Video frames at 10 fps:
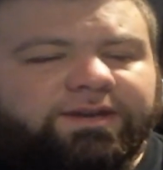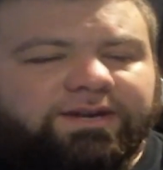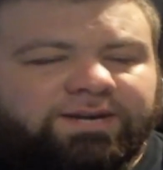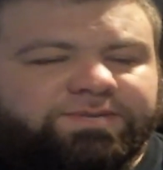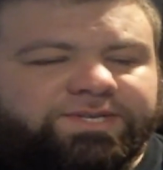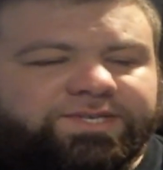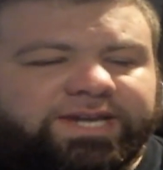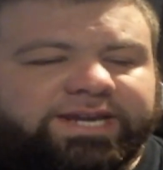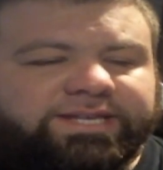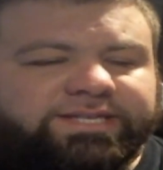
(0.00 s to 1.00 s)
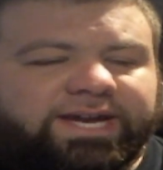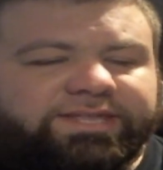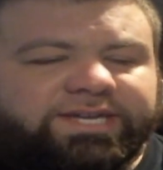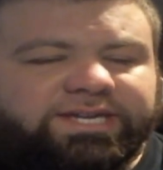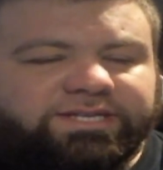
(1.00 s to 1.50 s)
I'm just saying
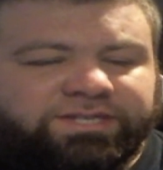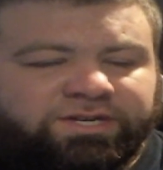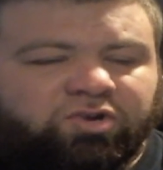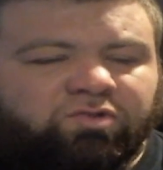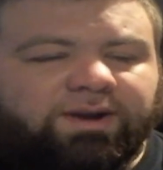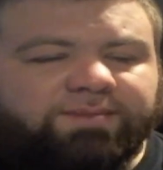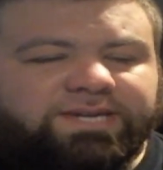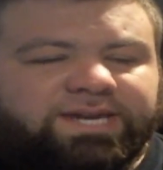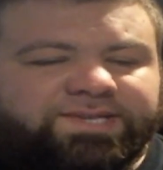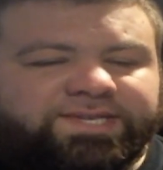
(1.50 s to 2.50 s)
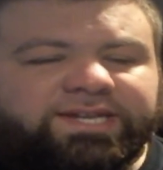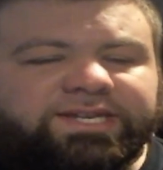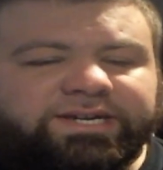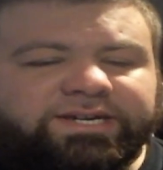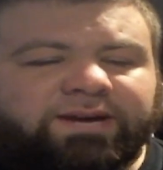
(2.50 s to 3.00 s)
that the corrupt East
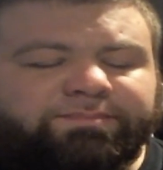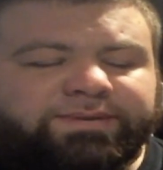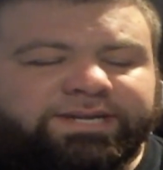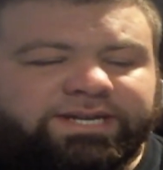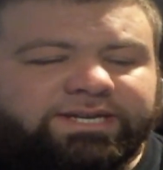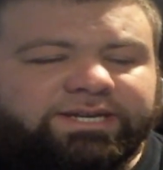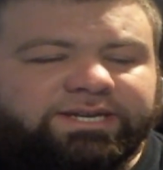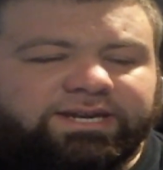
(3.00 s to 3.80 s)
India Company